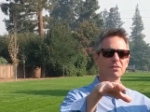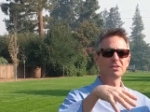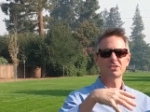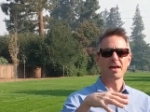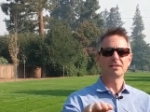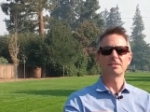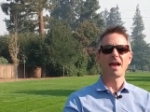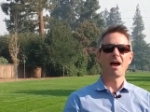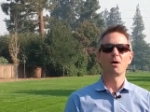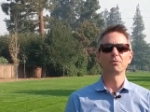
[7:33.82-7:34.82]
over on this side of
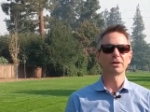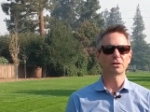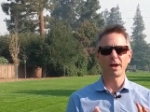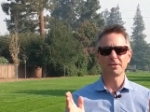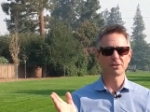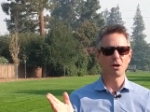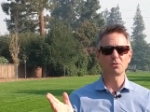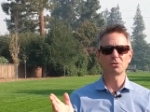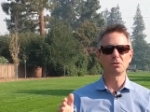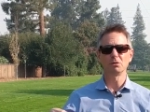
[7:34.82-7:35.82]
town, they're great to
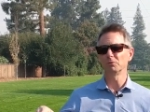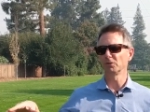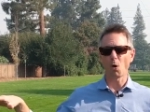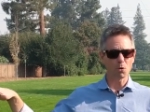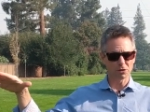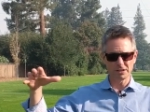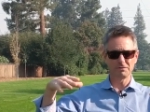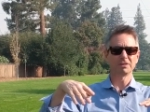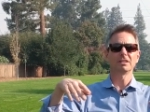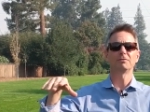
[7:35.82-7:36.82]
go to
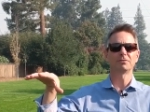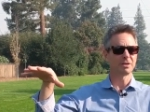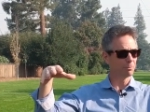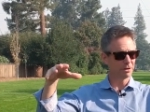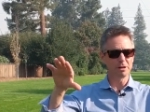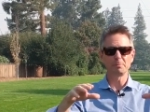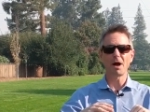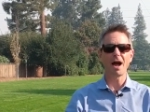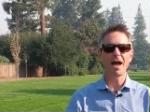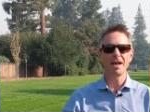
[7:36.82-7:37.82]
locally if you live somewhere
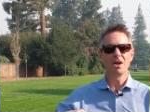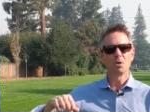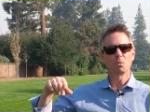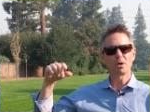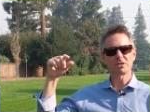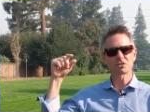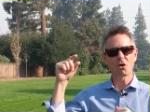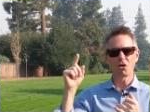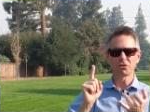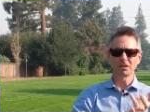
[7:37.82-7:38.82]
nearby. One is
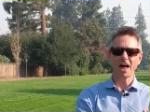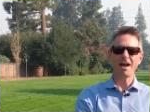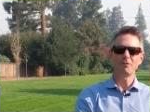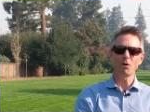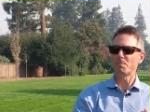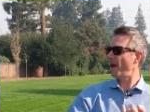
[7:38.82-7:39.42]
called the Live